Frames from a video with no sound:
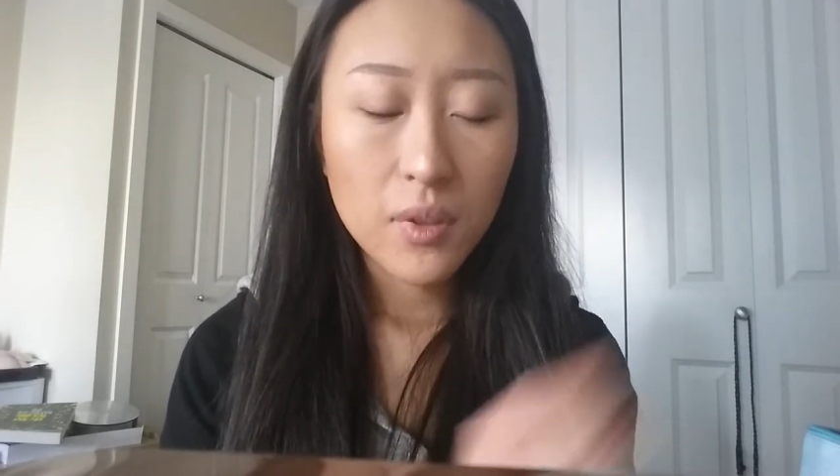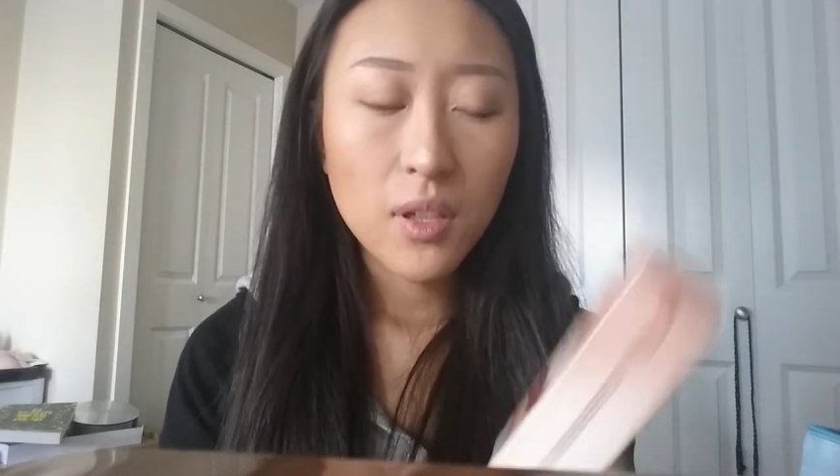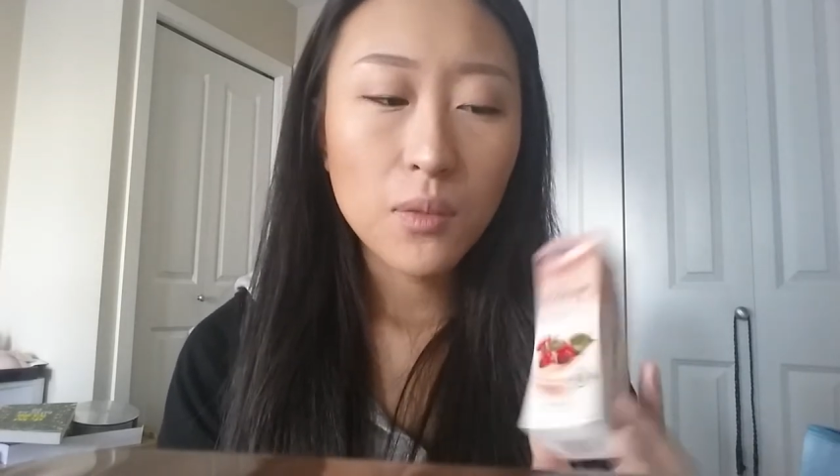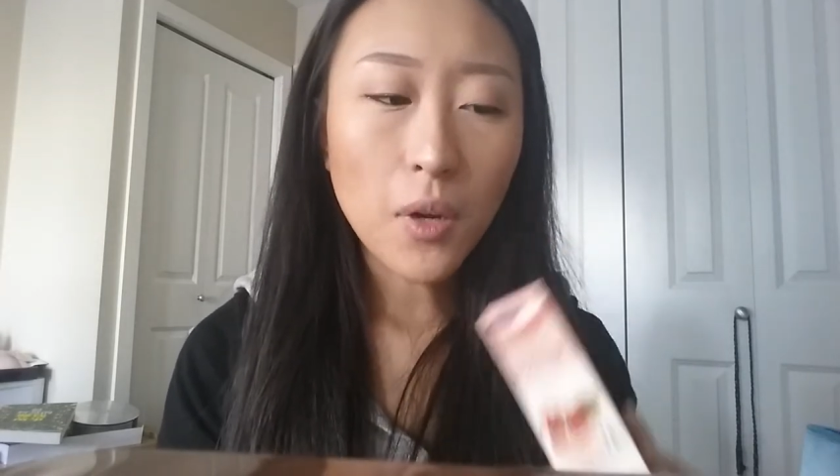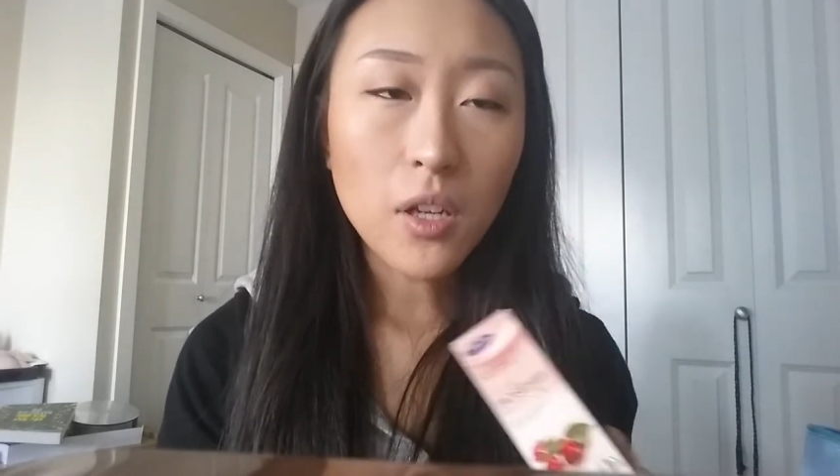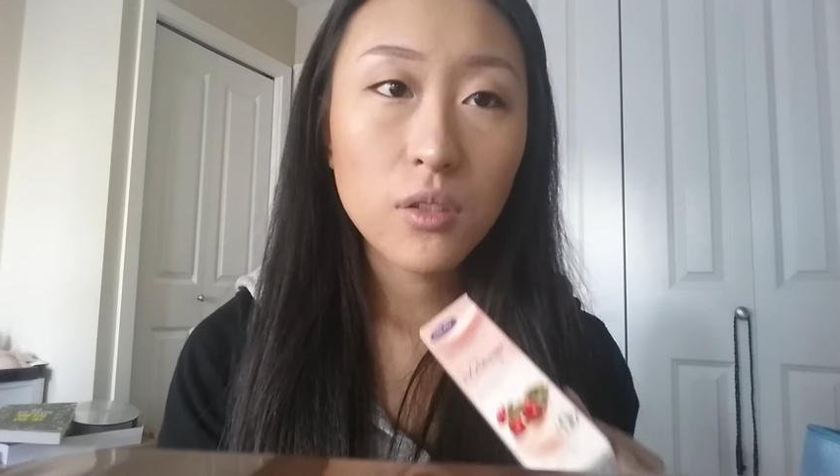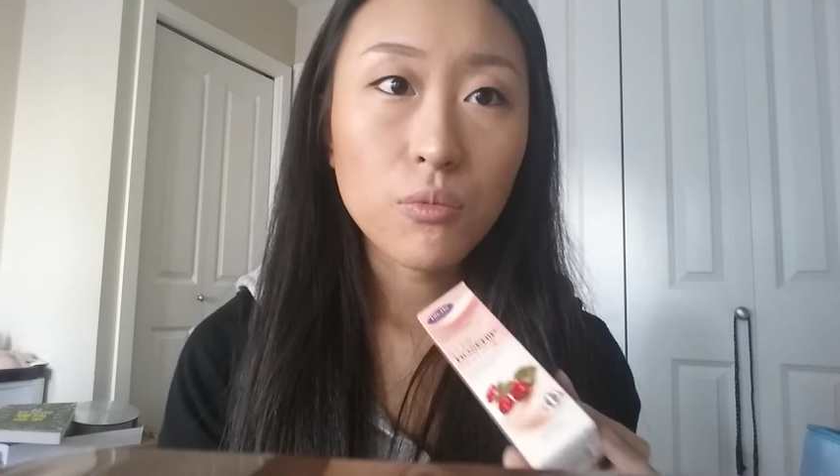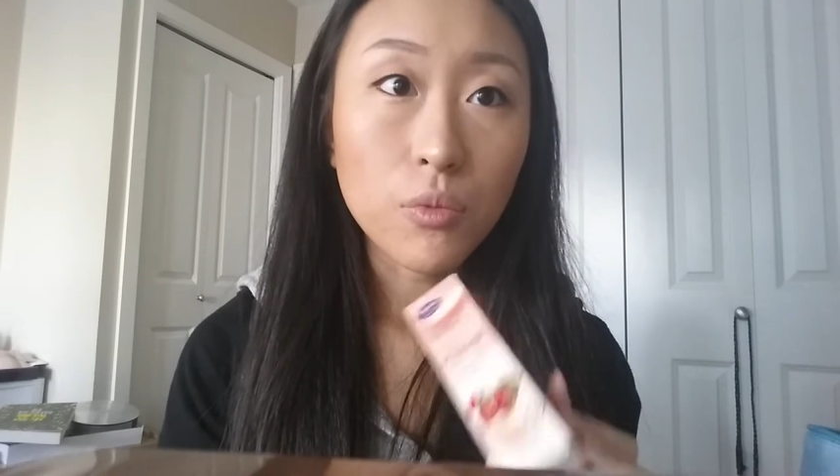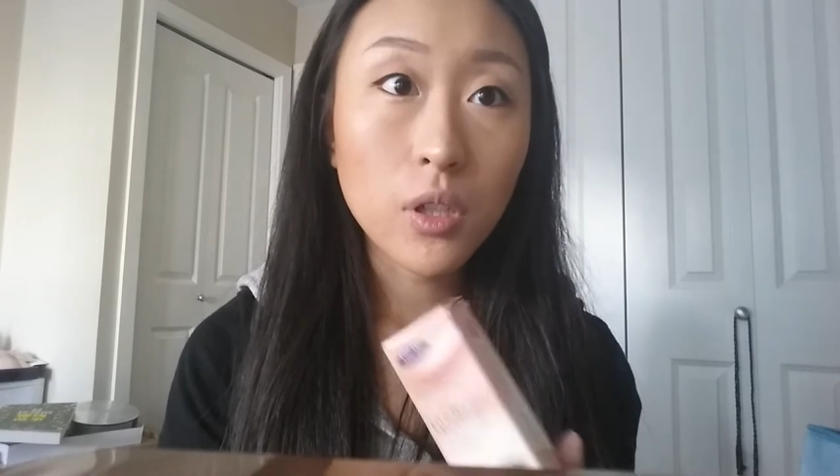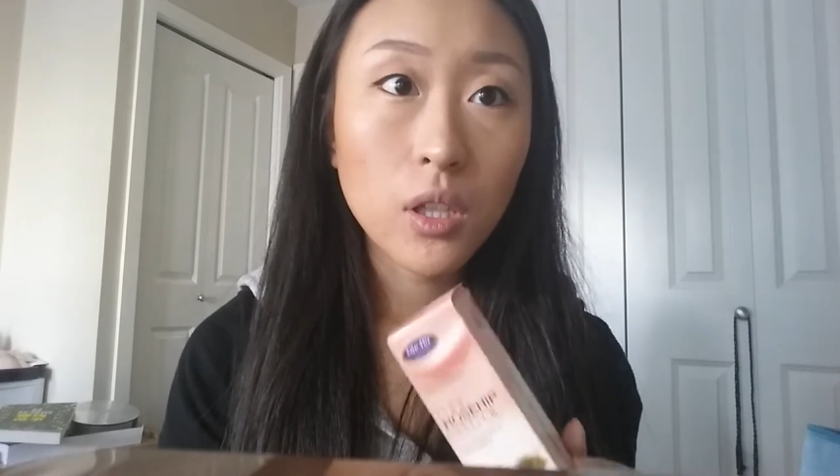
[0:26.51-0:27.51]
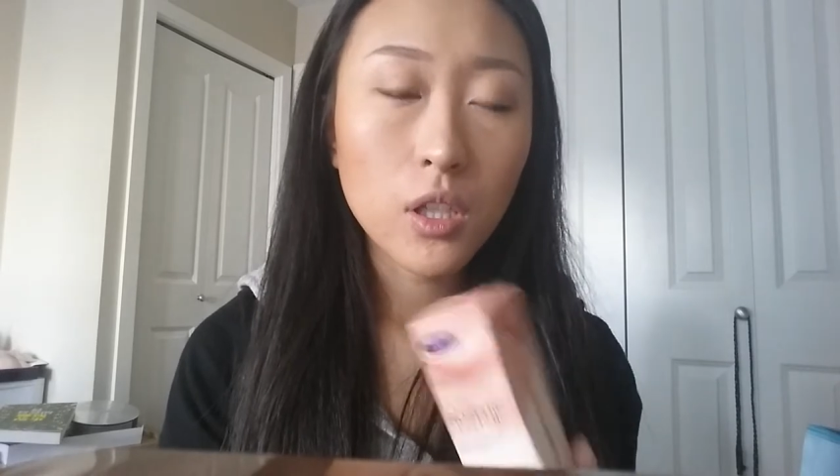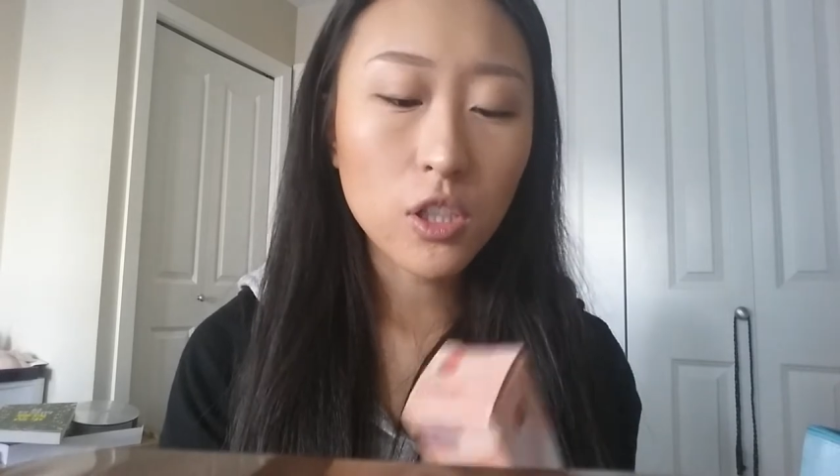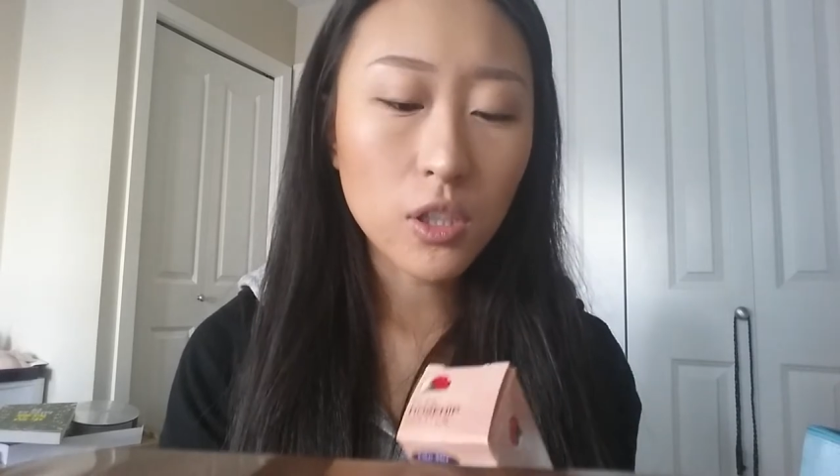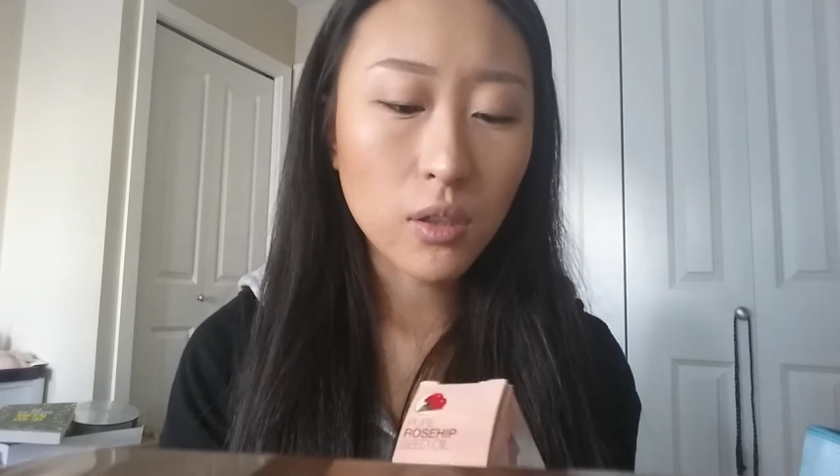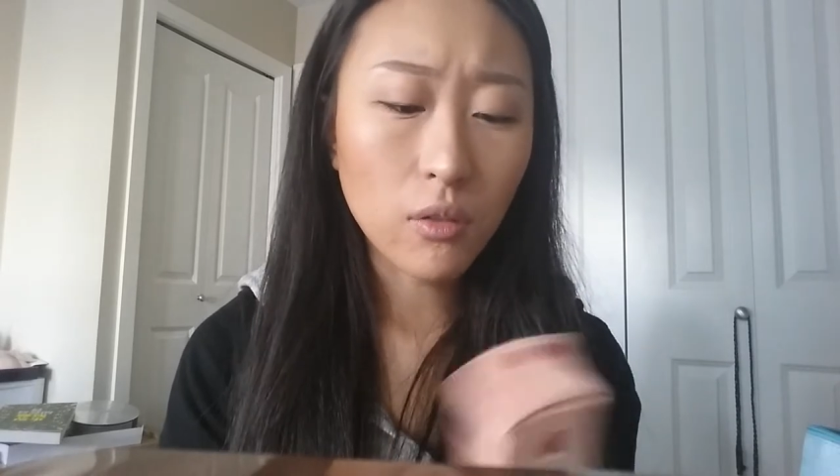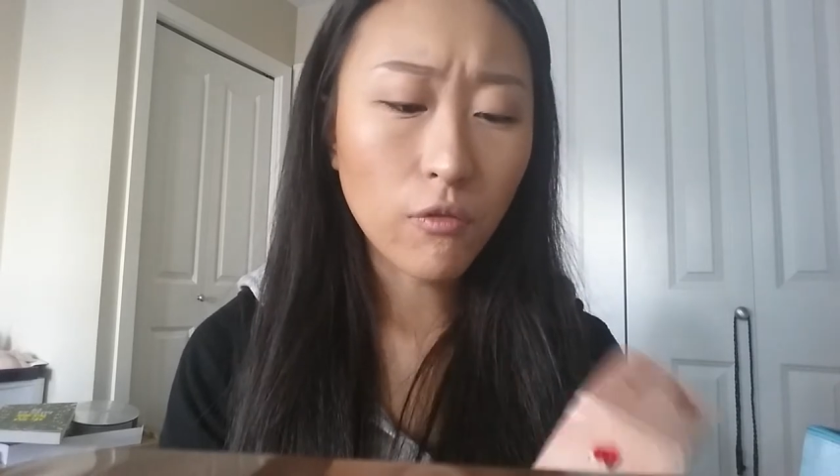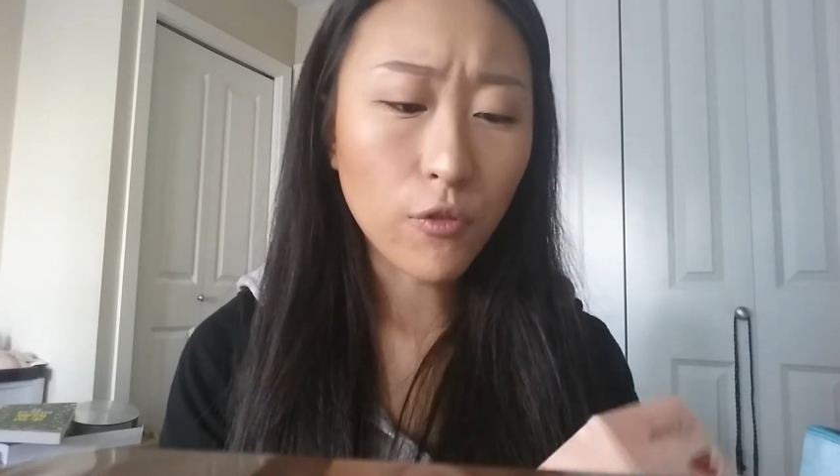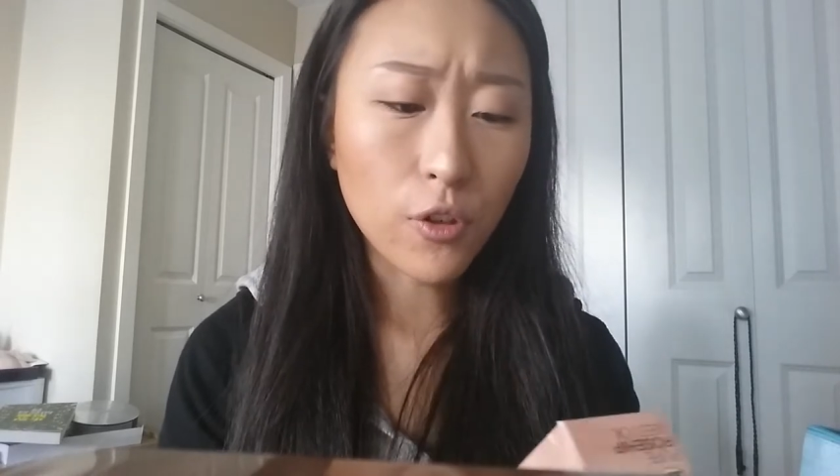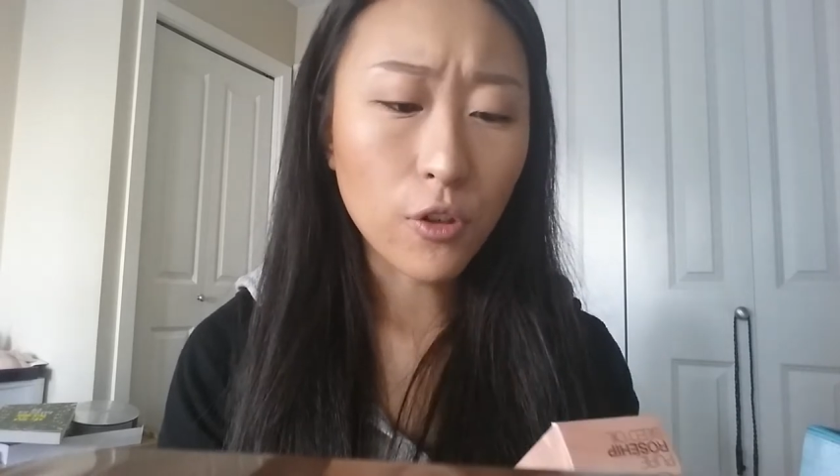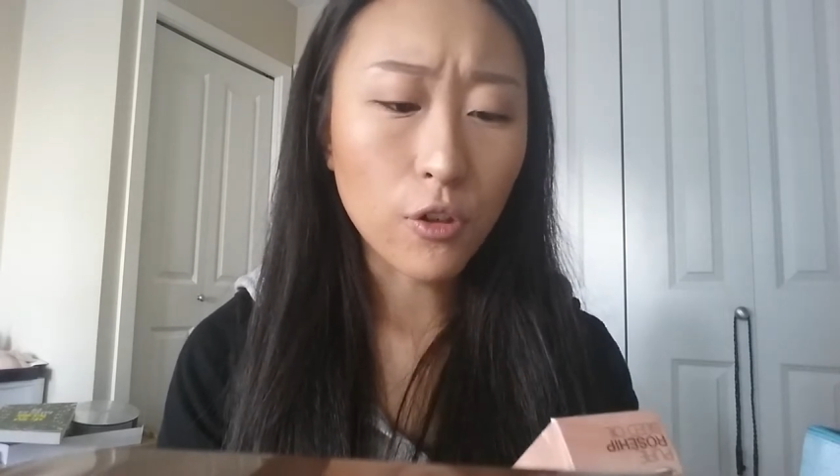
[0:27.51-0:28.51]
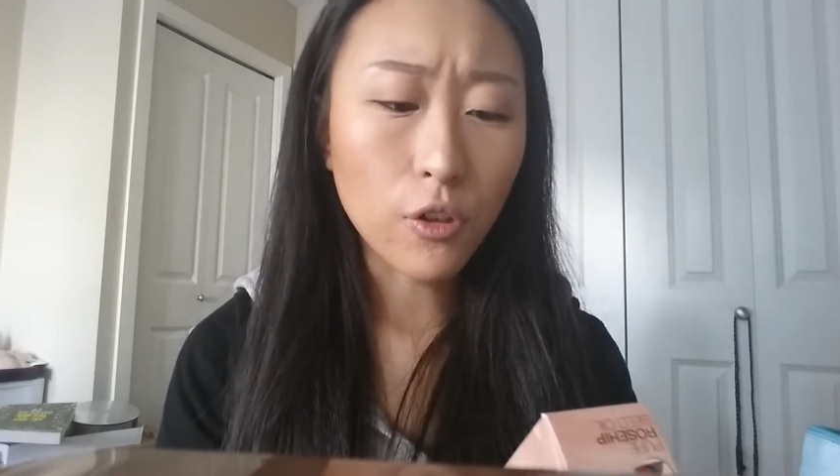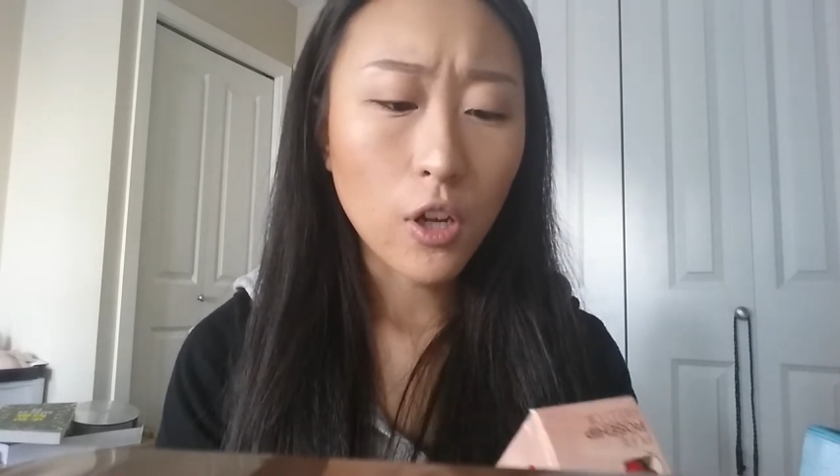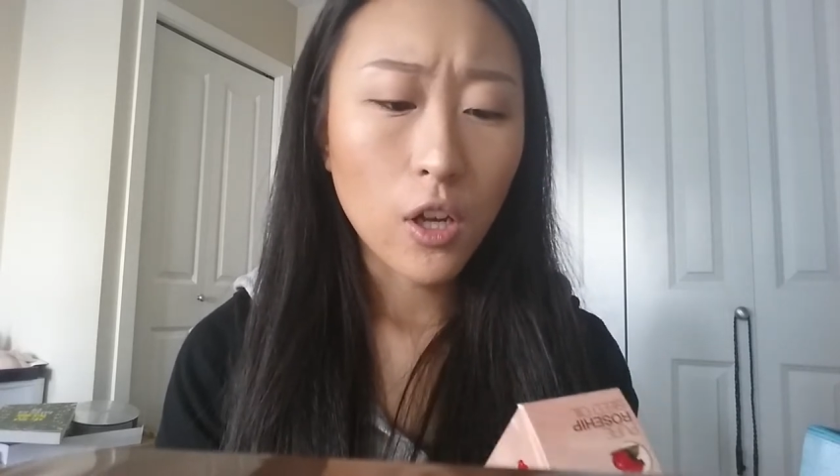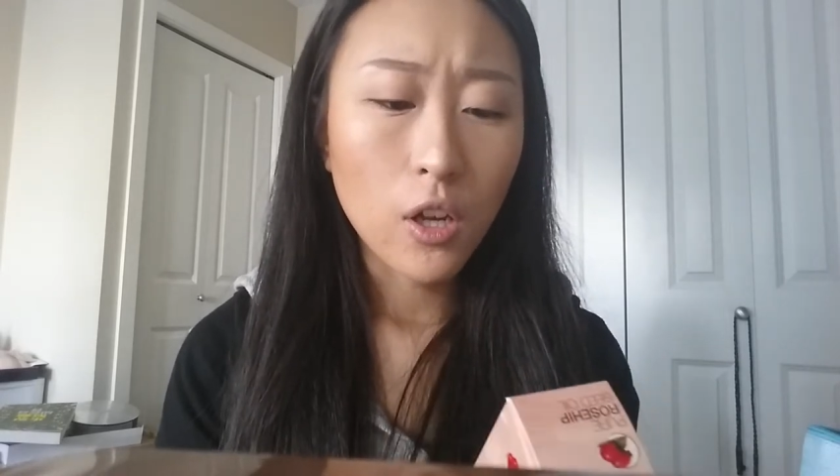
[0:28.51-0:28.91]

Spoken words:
This product's really just good for